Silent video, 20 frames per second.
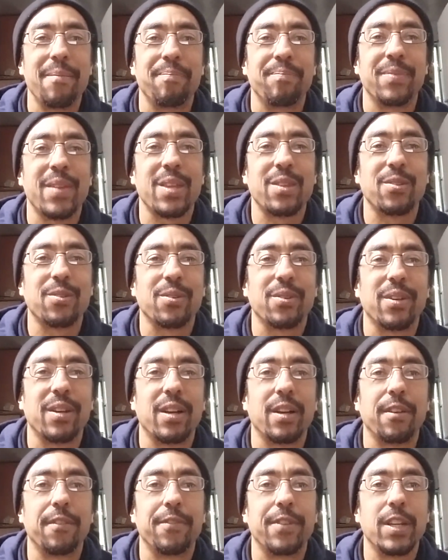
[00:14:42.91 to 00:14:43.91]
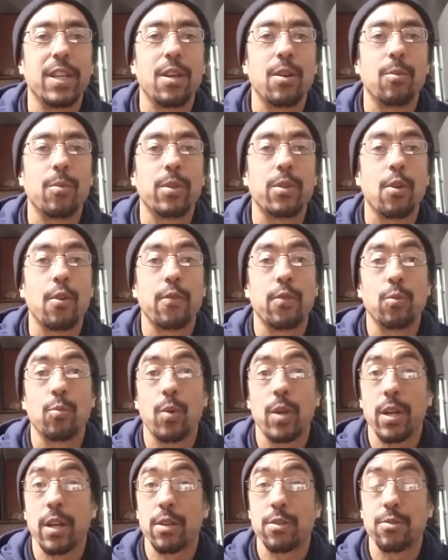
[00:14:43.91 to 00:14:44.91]
Another video with over
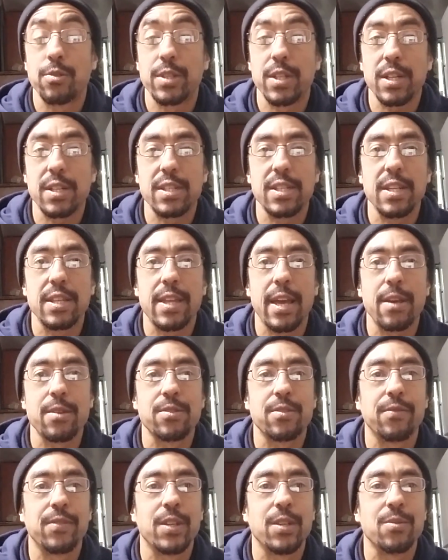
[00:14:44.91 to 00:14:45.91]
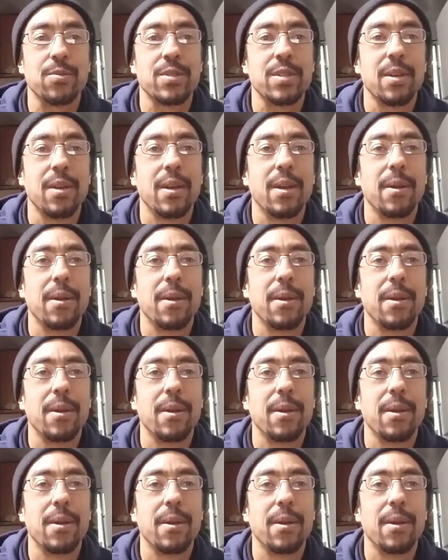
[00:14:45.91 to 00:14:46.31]
160,000 views.